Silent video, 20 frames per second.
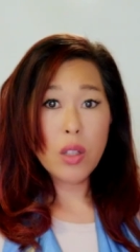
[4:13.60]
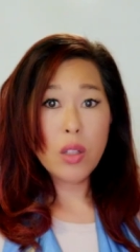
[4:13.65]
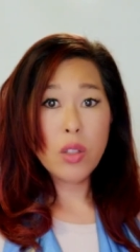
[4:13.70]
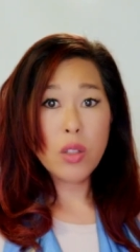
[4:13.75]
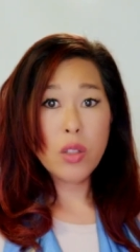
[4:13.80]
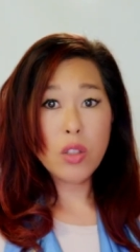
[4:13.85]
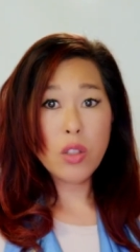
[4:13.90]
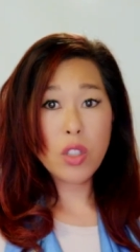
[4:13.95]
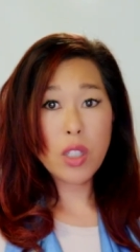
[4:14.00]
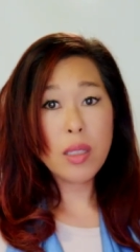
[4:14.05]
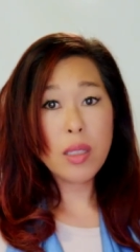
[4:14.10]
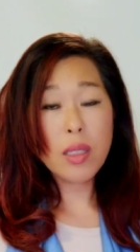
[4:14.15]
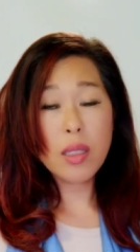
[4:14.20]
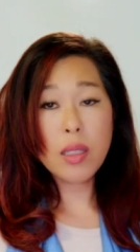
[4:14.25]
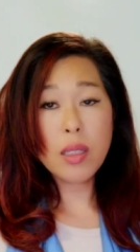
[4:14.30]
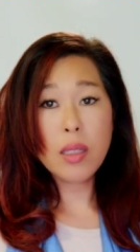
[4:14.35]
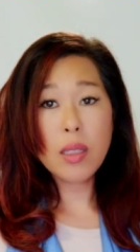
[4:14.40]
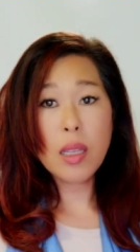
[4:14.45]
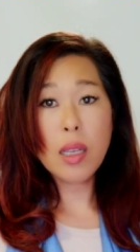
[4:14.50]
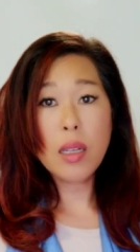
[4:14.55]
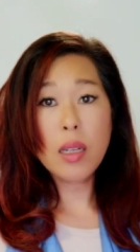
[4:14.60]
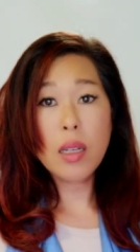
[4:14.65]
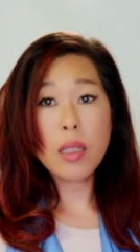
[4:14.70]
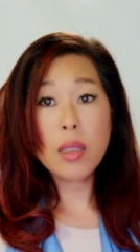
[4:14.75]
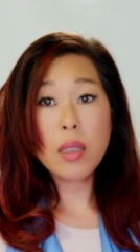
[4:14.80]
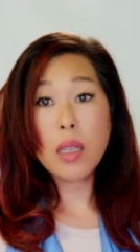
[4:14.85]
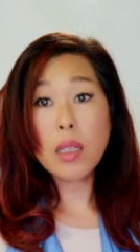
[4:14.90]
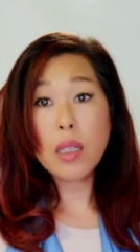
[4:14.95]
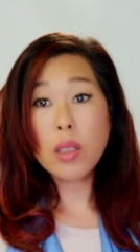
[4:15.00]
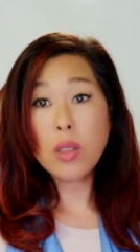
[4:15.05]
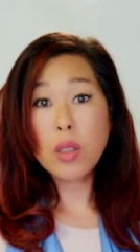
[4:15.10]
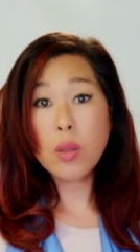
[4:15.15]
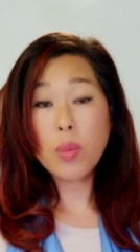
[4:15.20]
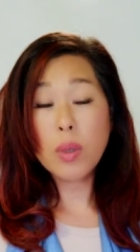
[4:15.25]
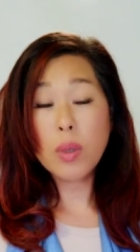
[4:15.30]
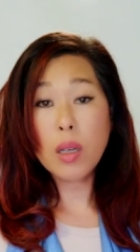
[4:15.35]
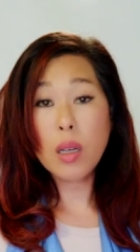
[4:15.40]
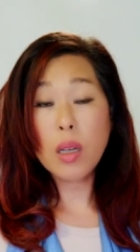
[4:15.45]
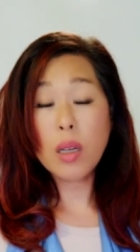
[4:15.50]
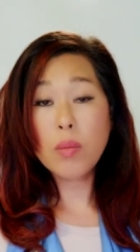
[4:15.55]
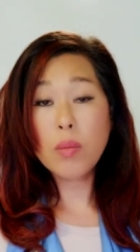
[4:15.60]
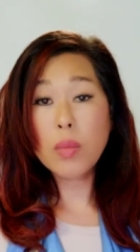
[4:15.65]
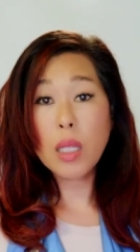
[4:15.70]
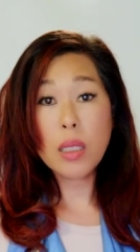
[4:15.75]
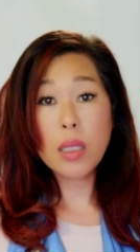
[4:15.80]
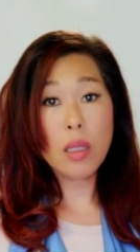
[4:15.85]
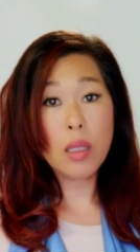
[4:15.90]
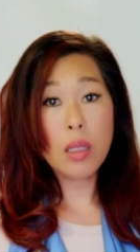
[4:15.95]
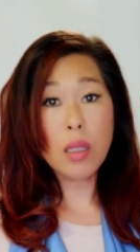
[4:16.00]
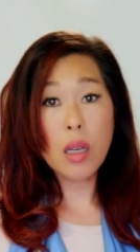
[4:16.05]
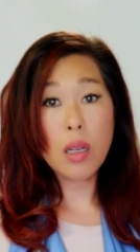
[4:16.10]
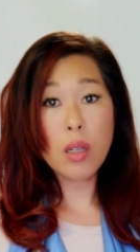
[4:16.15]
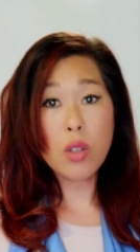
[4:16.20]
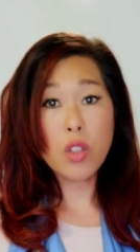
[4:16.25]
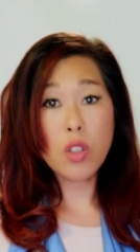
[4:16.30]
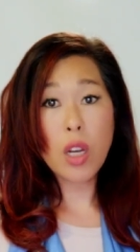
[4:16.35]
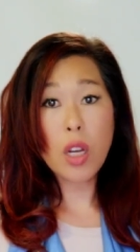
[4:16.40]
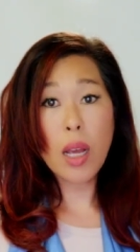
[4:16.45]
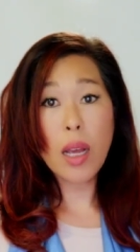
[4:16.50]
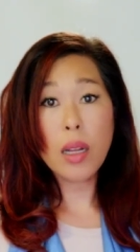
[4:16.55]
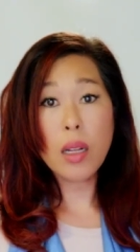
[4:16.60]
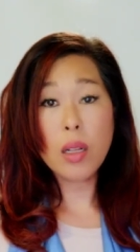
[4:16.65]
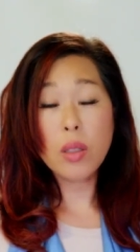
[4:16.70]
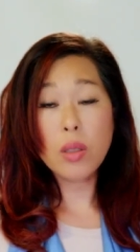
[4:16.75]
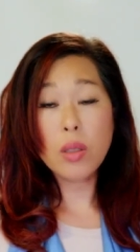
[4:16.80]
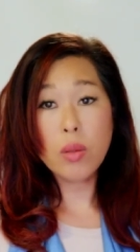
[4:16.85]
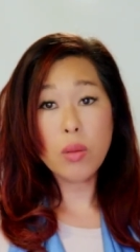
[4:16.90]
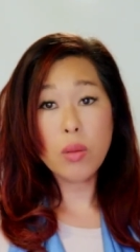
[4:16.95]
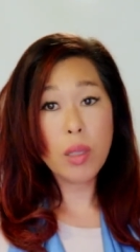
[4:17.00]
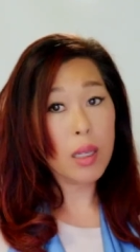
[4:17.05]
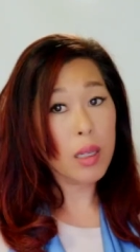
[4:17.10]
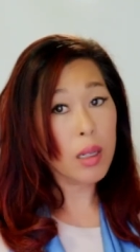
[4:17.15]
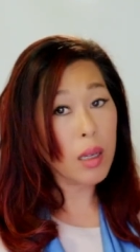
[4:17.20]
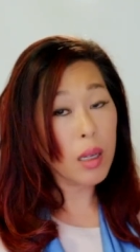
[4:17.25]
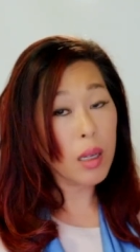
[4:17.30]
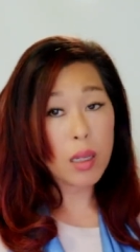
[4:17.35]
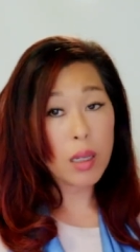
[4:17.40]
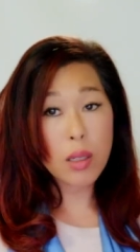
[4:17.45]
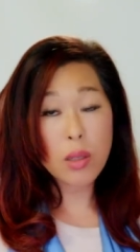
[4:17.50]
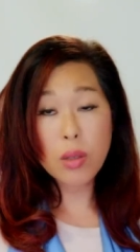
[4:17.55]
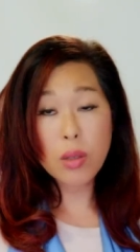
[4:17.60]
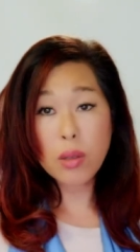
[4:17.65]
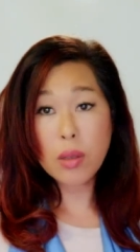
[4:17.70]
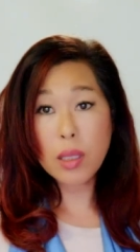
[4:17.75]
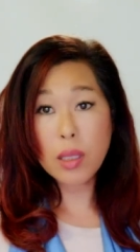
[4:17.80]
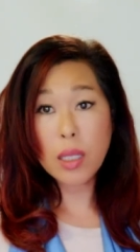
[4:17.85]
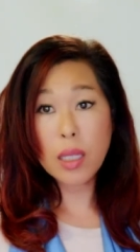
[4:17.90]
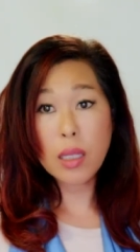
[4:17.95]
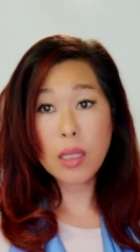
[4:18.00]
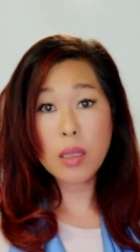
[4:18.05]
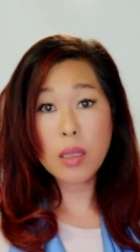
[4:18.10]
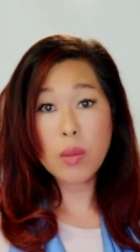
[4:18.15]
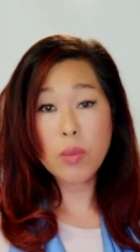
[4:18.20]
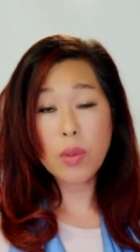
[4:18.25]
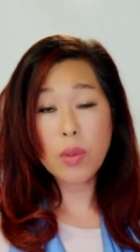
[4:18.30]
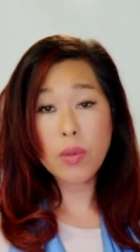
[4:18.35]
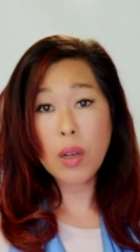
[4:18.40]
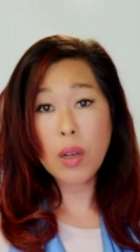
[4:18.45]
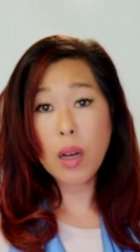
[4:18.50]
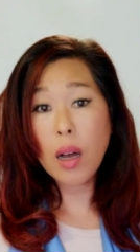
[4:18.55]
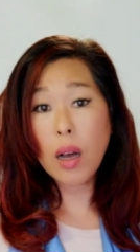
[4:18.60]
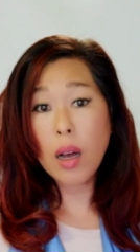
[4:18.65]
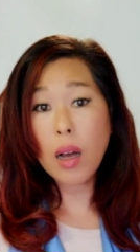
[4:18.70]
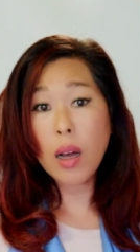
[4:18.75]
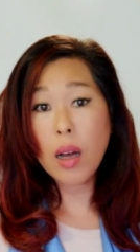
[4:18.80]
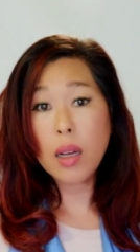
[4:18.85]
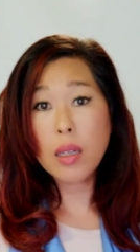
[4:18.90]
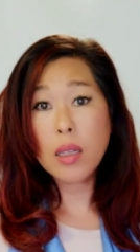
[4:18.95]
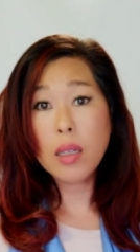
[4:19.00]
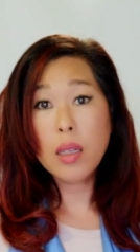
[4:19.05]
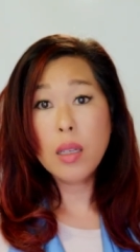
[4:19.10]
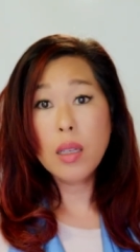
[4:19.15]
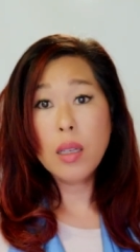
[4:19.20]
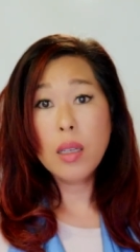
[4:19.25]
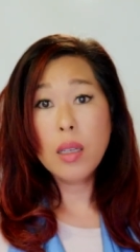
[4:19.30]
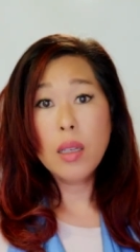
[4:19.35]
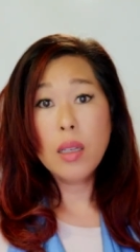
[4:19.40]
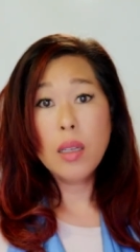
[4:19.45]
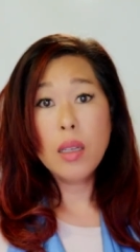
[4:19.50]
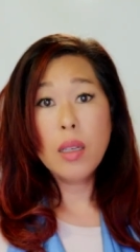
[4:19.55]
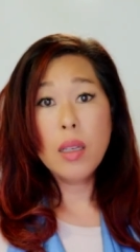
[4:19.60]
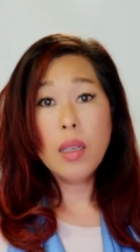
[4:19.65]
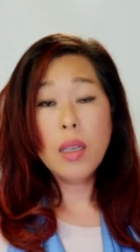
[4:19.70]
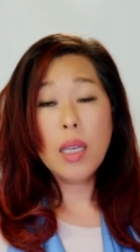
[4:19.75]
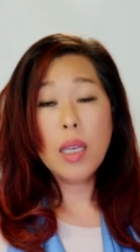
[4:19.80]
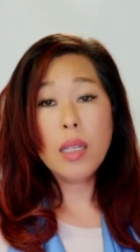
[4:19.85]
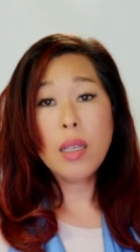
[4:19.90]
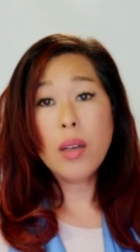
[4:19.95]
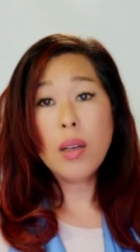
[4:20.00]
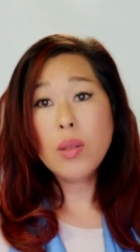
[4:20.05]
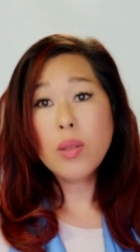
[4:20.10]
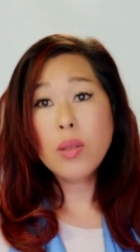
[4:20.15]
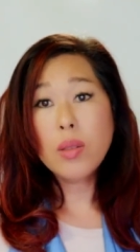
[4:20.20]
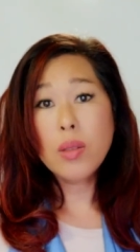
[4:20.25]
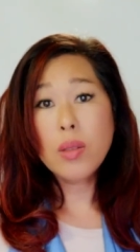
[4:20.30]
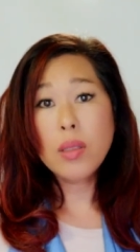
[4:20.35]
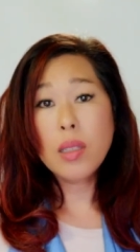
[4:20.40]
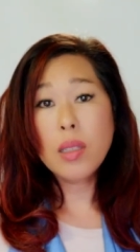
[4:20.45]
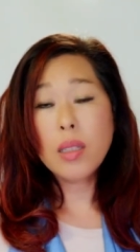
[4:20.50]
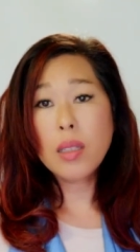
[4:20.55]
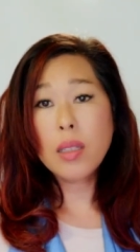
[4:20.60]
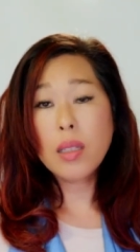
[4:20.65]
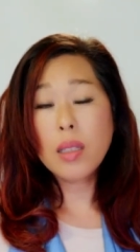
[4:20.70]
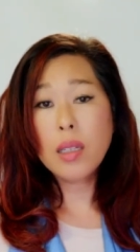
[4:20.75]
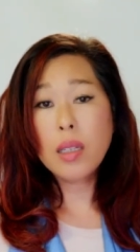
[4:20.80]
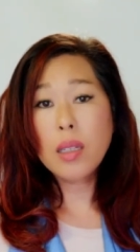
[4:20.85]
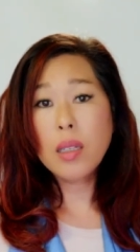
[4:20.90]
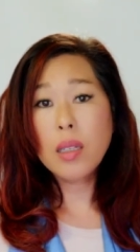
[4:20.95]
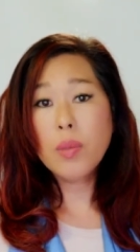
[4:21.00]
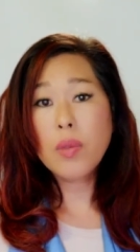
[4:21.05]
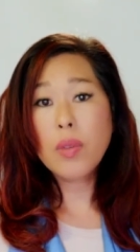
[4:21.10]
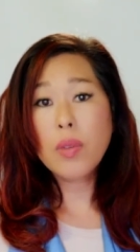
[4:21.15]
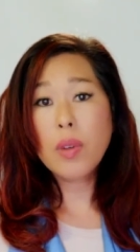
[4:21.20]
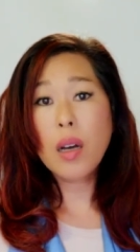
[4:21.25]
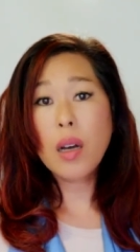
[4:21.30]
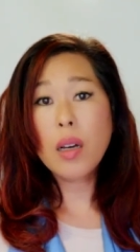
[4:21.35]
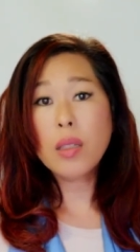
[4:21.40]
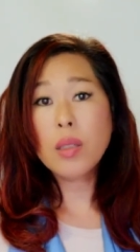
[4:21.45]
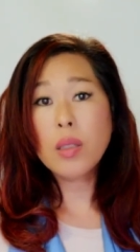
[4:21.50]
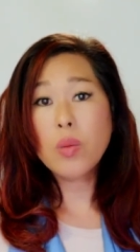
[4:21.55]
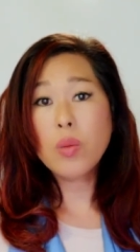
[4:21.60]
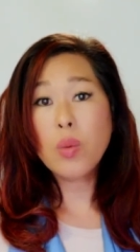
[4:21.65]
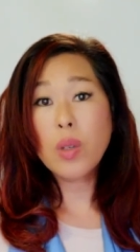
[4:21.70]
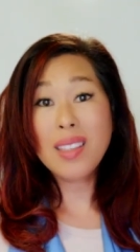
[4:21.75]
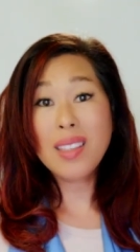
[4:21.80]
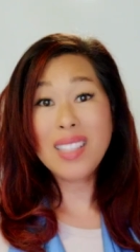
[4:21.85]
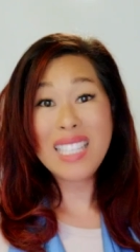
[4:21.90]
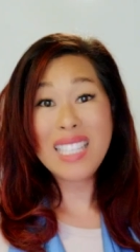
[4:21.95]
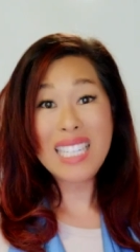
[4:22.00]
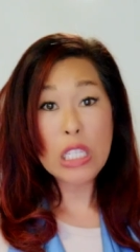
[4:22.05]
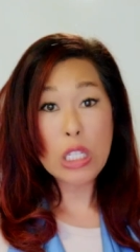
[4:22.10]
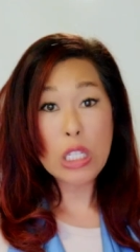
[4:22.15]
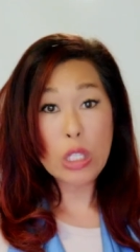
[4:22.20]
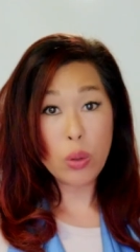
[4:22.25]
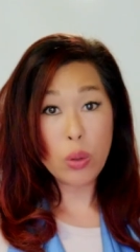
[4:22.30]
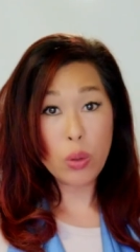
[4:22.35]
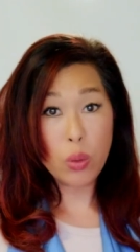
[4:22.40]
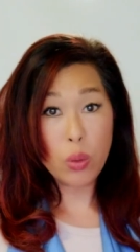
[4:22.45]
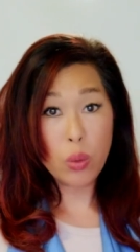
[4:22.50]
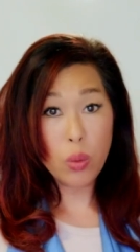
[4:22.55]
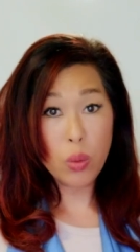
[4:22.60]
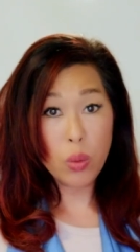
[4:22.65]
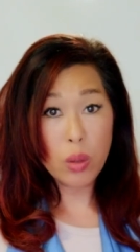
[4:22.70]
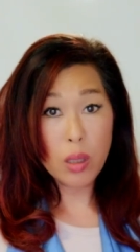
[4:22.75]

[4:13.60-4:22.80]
Jesus said, unless you become like a young child, you cannot enter the kingdom of God. And He also said the kingdom of God is within you.